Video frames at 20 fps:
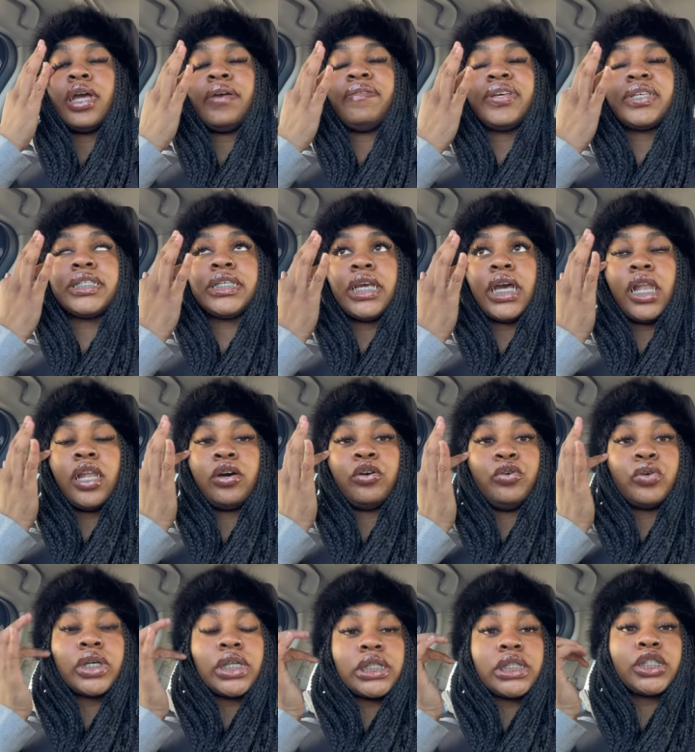if it's yellow,
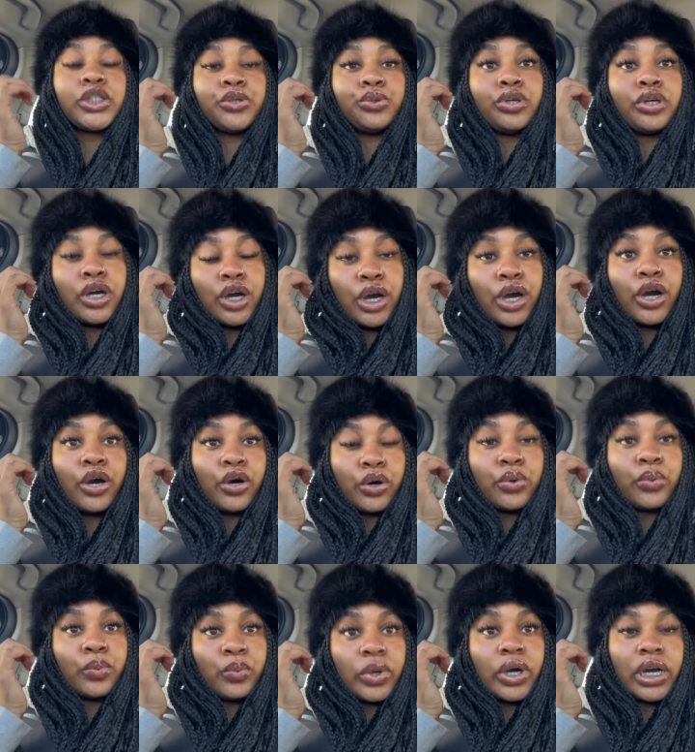you can still
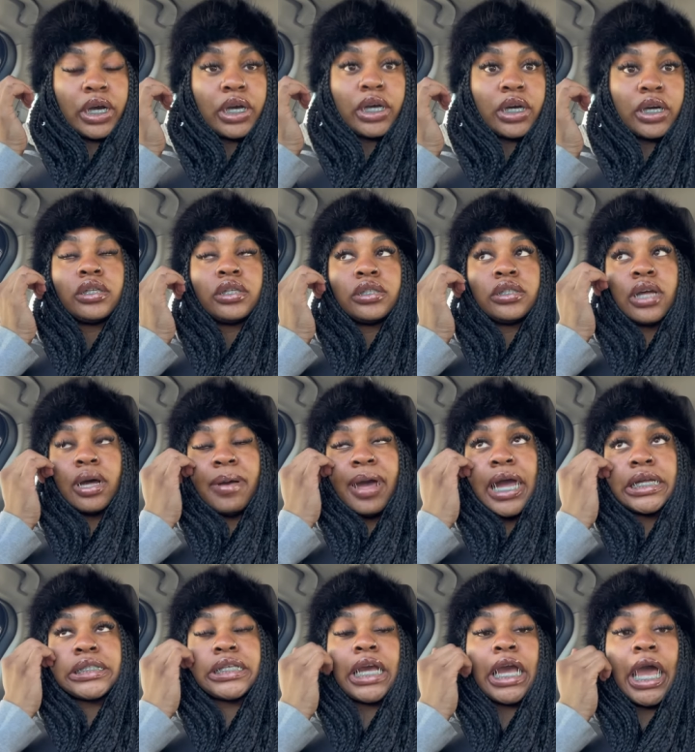go. Stop
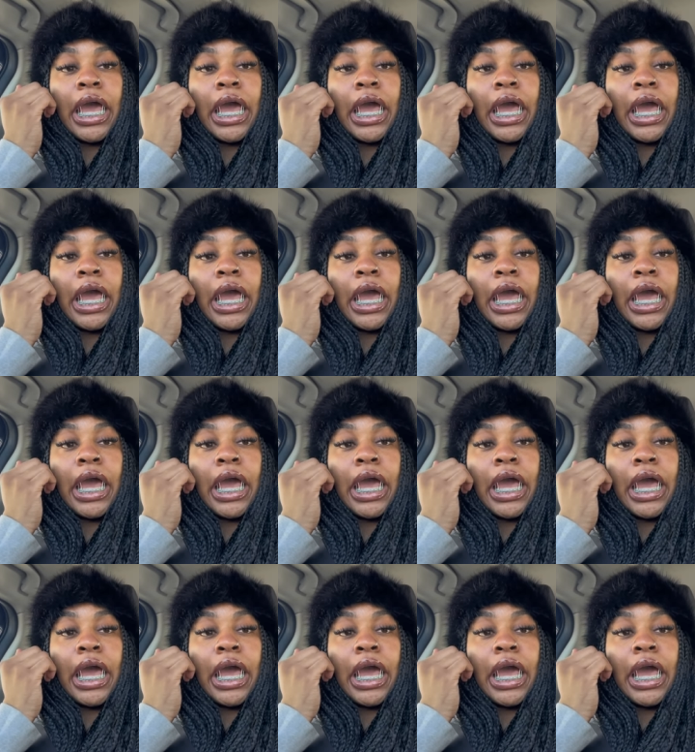acting